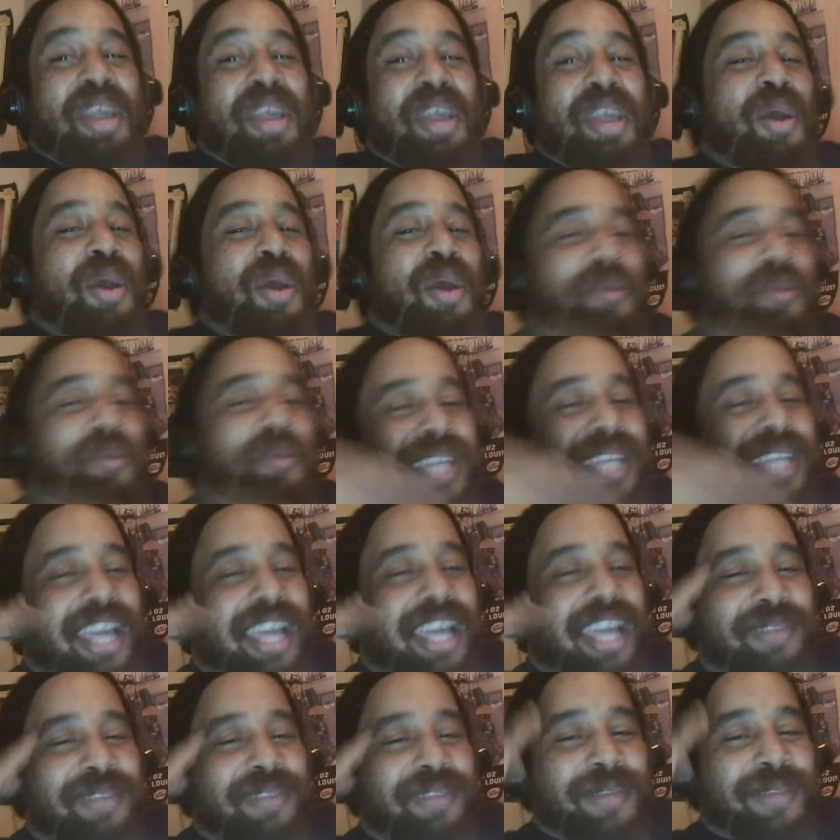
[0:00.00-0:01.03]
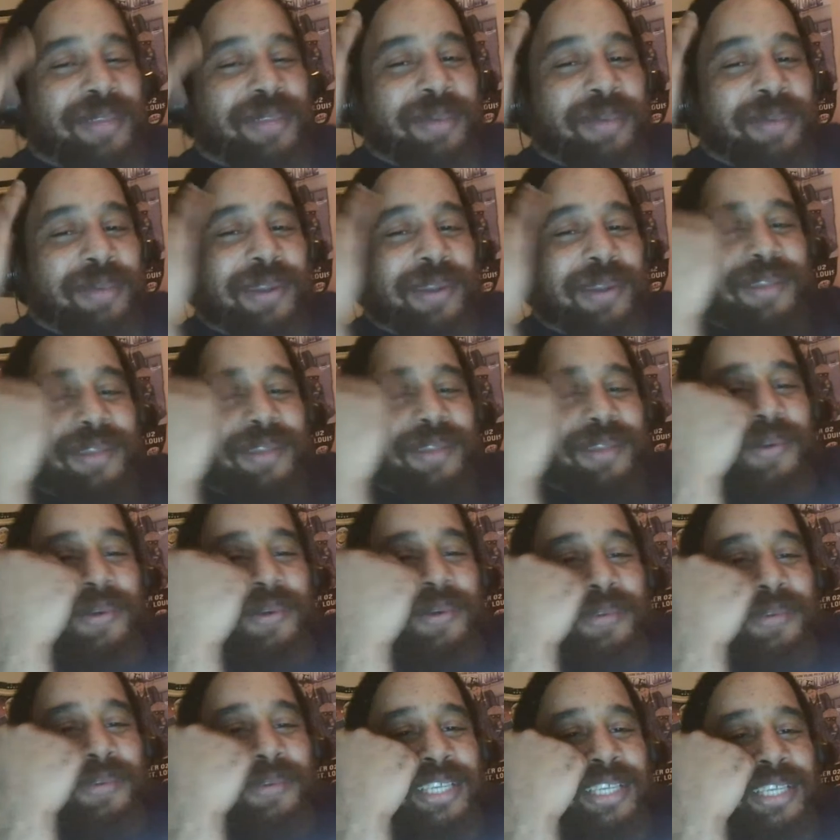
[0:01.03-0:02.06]
we got to rework what
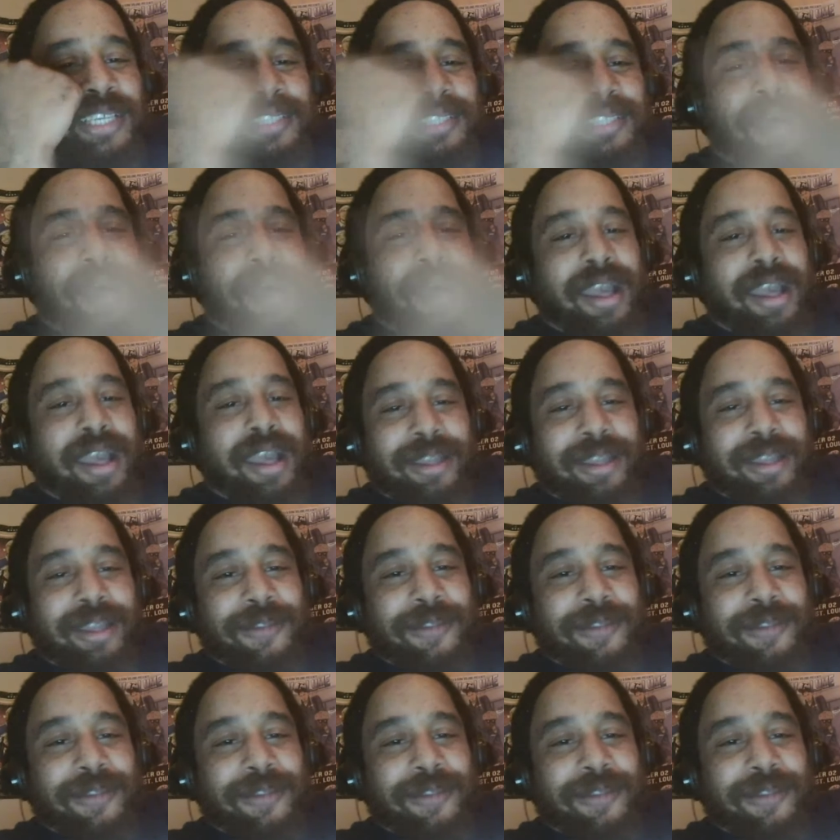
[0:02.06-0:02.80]
we aspire